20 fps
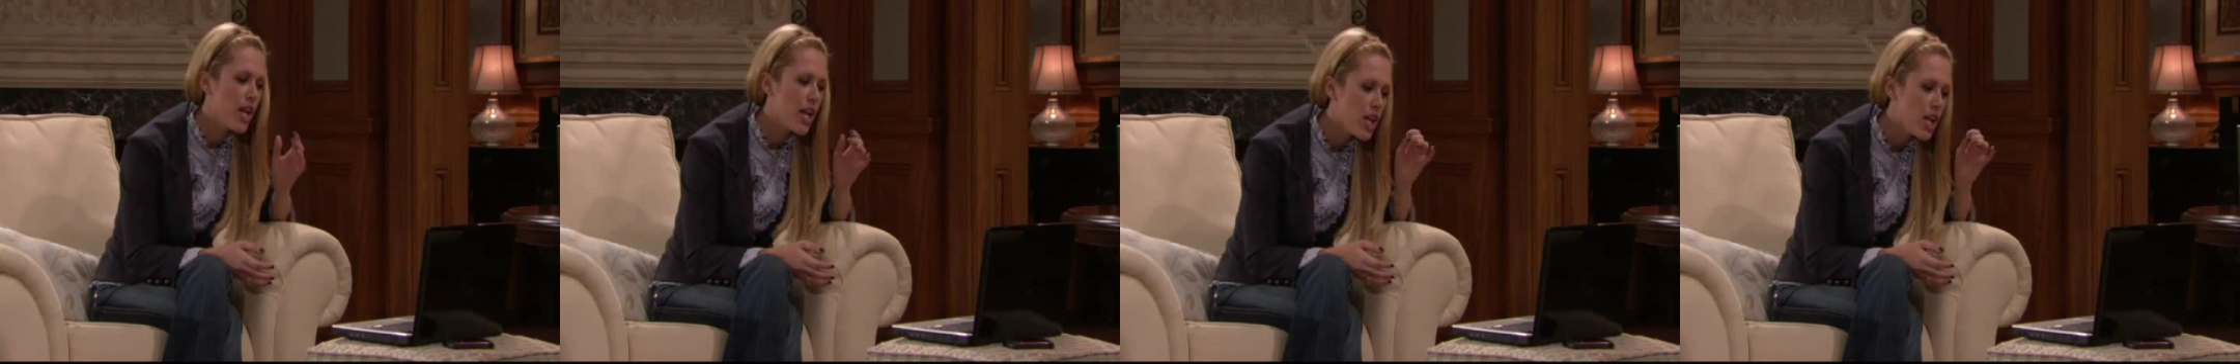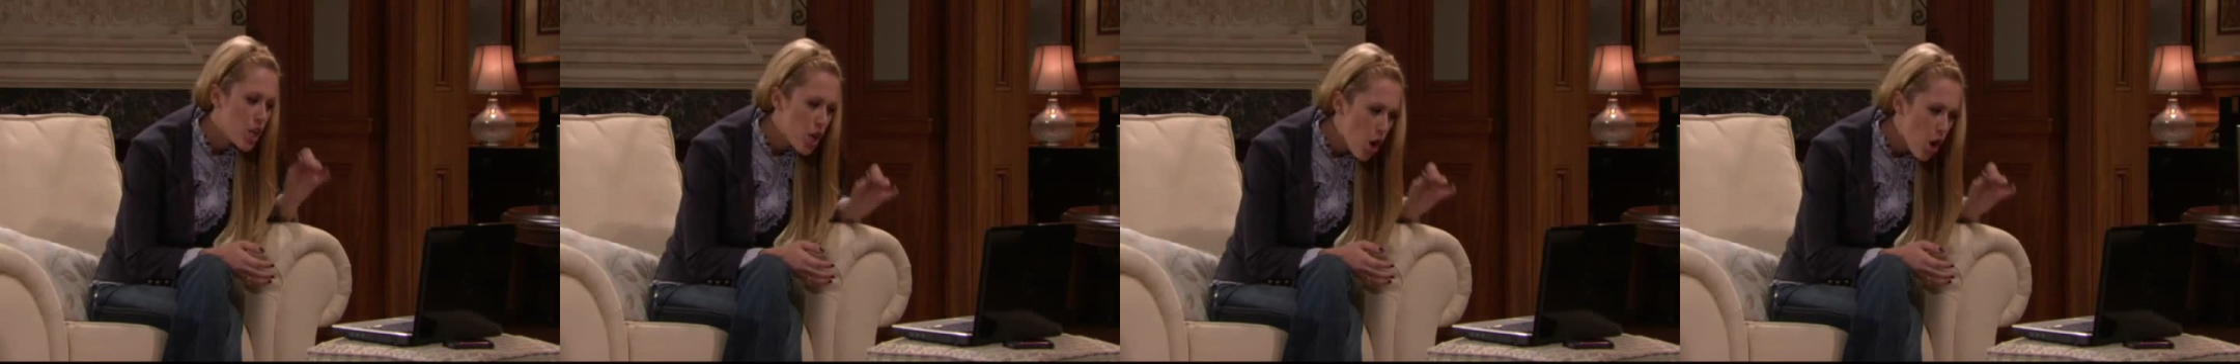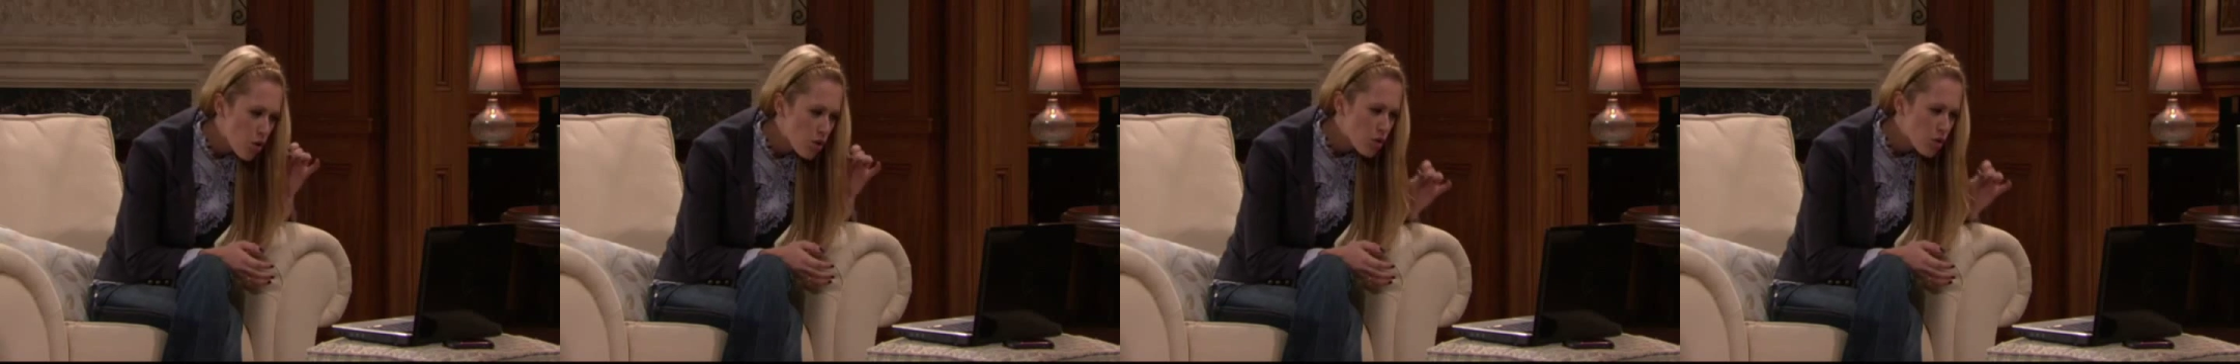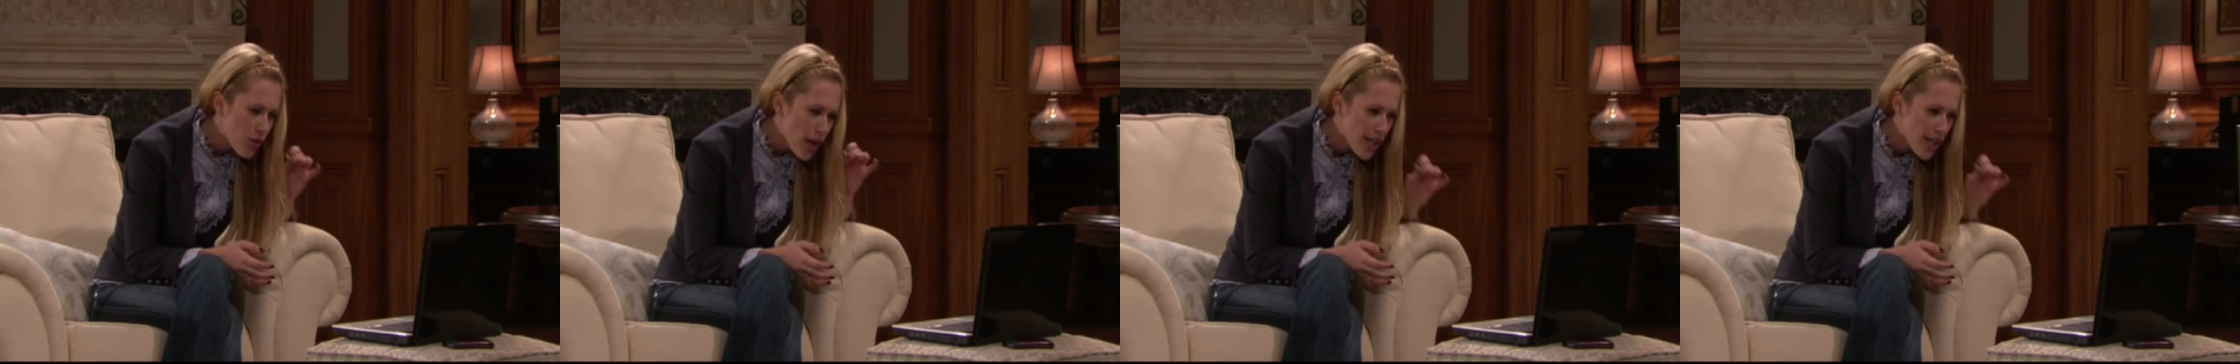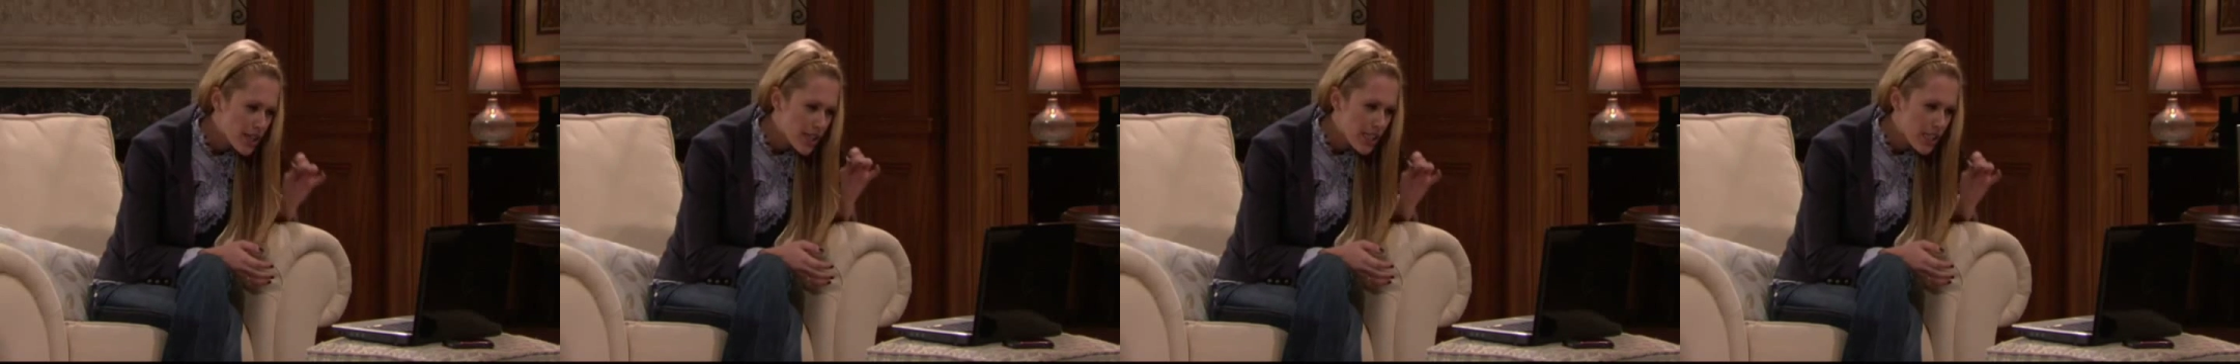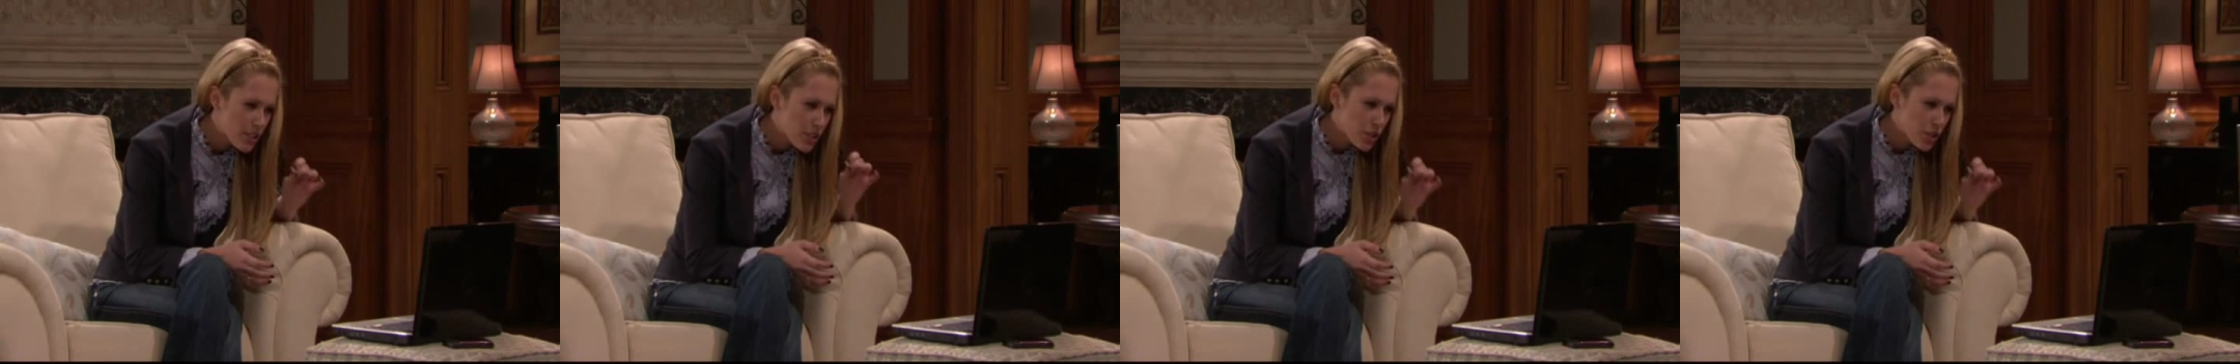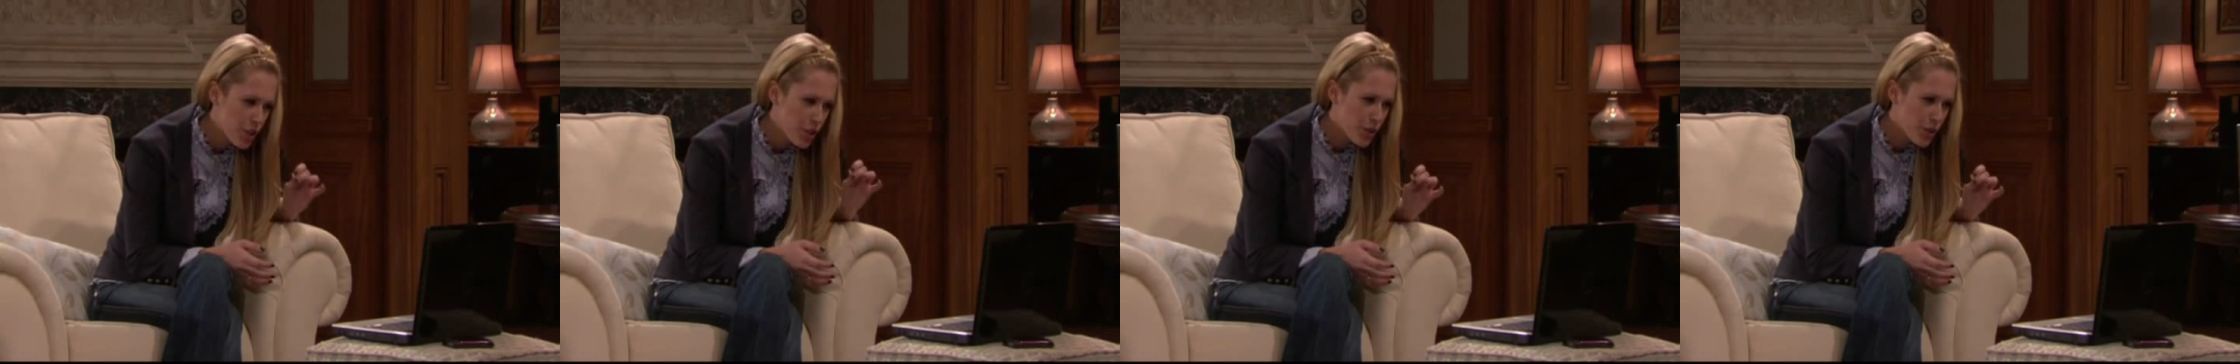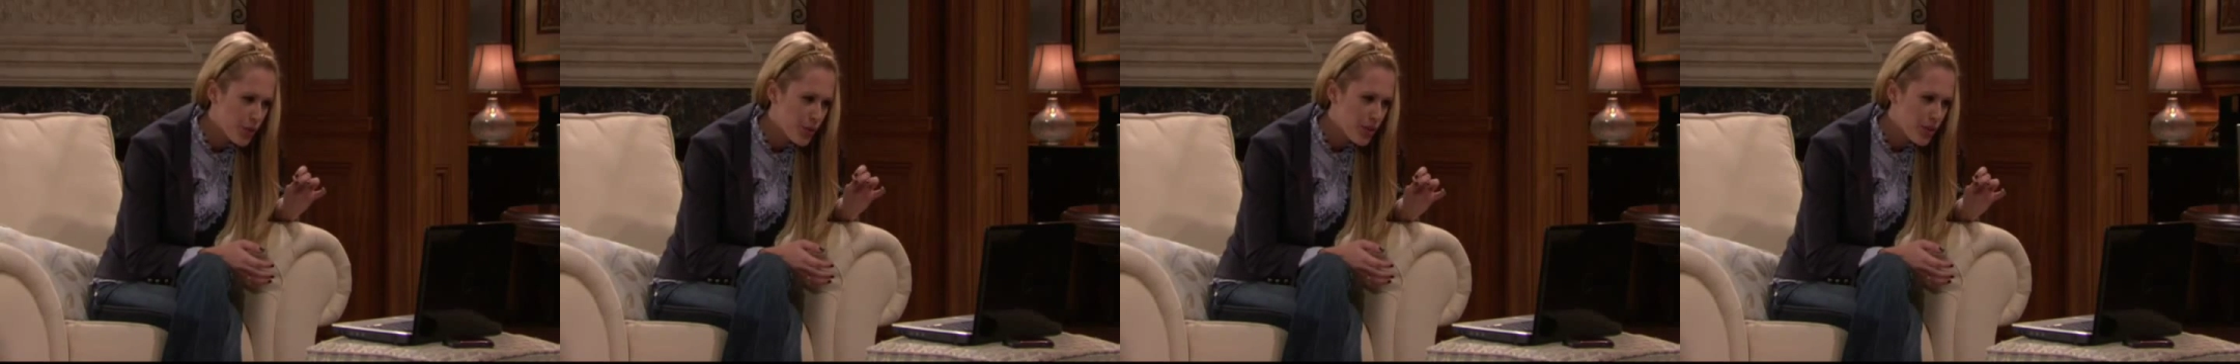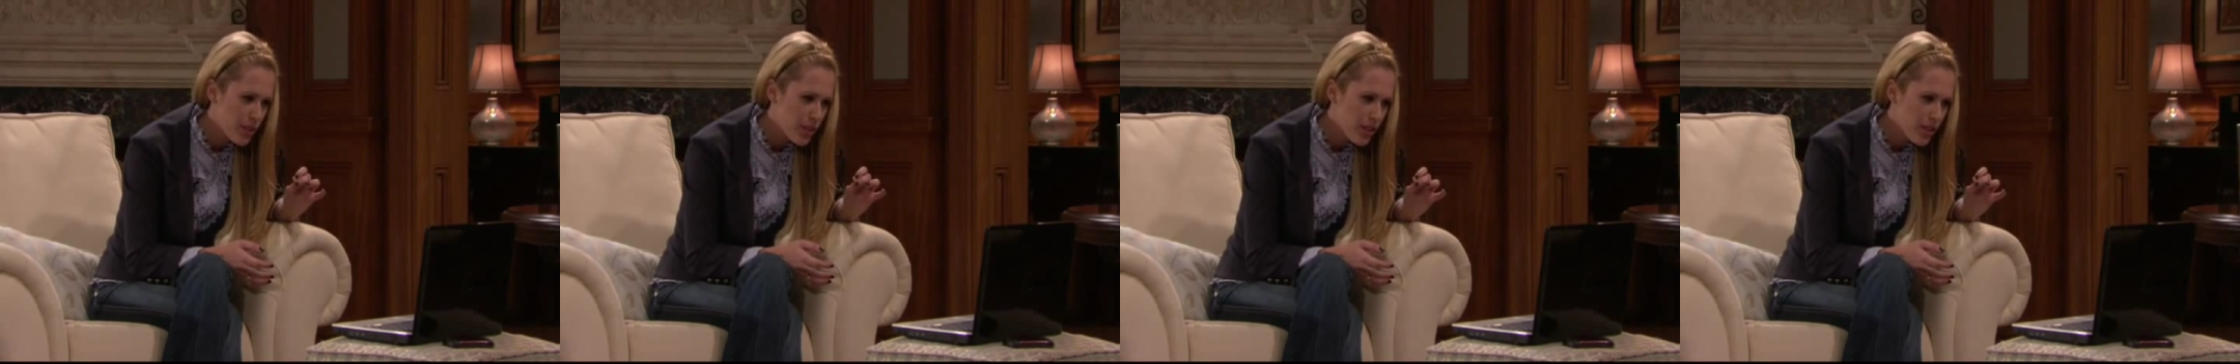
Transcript: they know the right thing to do,